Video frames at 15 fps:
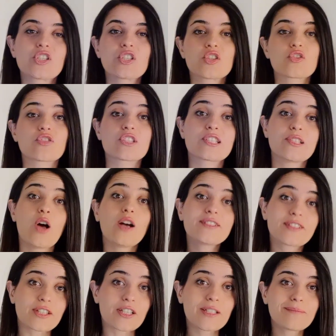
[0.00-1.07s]
is to
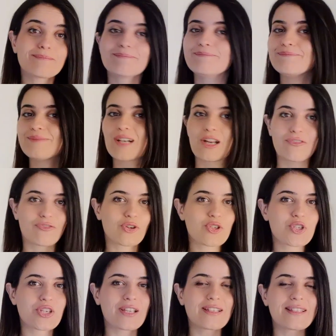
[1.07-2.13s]
slaughter.
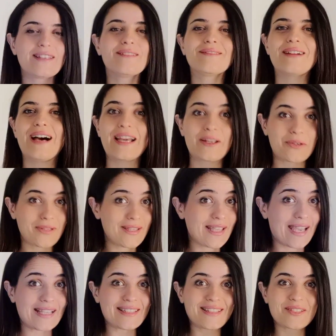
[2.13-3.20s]
Unfortunately, I really
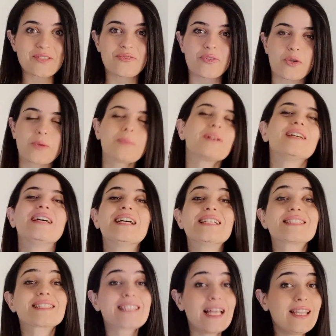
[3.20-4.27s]
hate this verb.
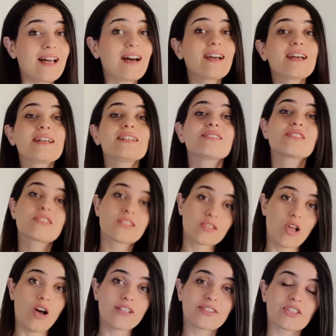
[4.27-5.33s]
Salakh,
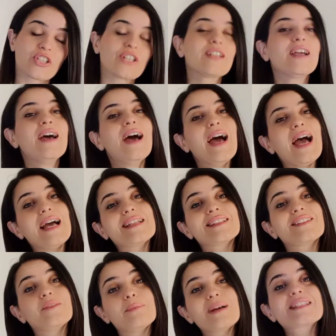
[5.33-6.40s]
slaughter.
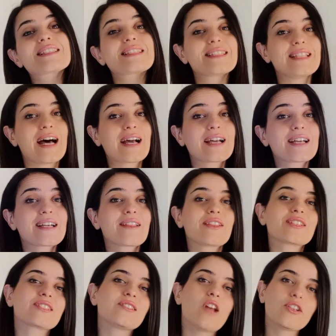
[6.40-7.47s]
And maslakh, the
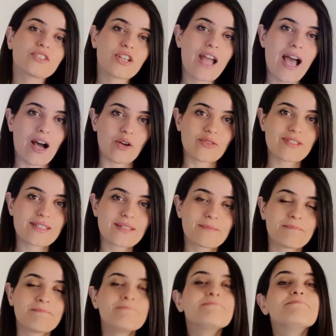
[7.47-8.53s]
slaughterhouse.
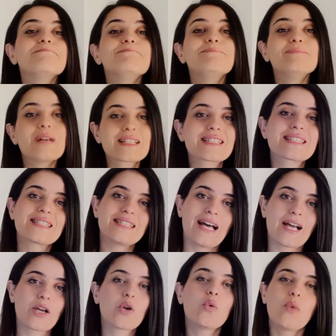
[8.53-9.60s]

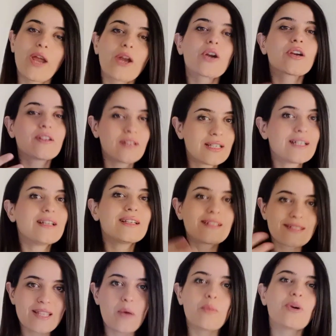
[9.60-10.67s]
Maslakh, where
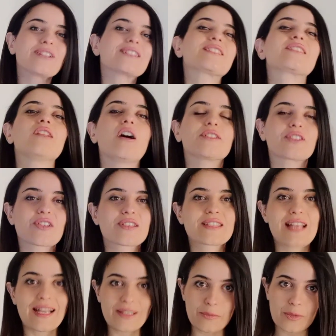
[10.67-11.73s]
someone slaughters
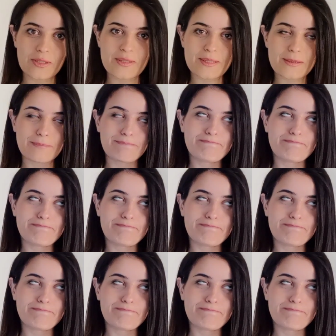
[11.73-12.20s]
animals.